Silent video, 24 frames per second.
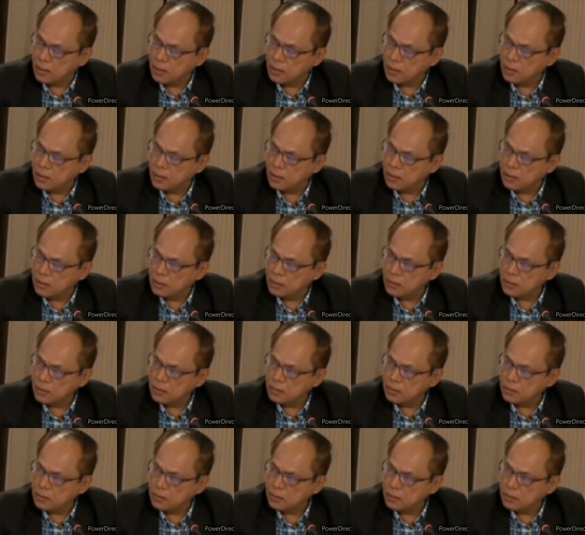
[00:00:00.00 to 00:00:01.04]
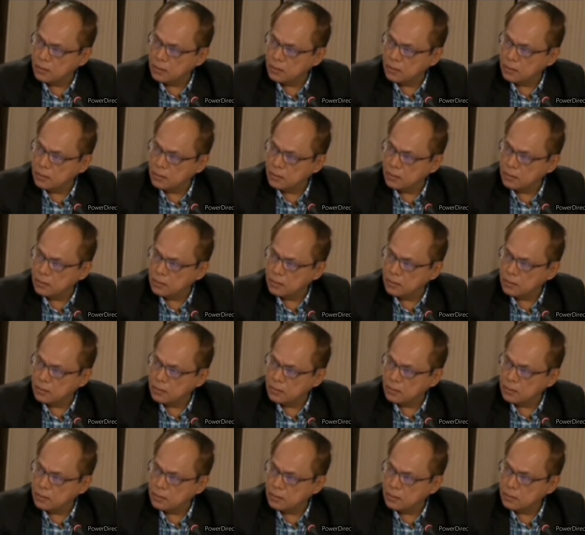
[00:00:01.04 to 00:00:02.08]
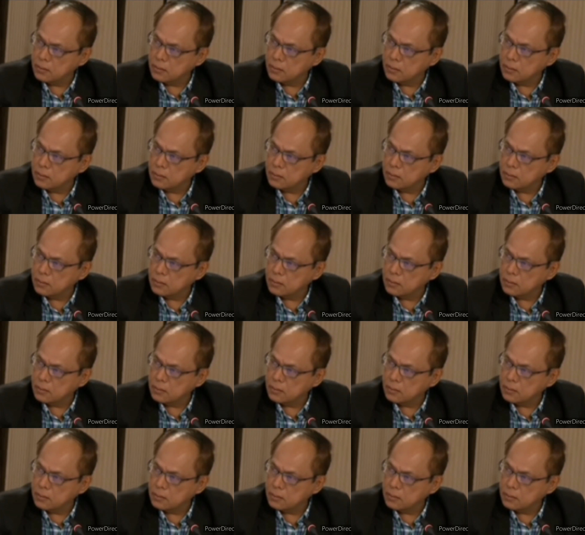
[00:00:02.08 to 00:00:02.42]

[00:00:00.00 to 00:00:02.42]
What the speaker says: Nothing is said.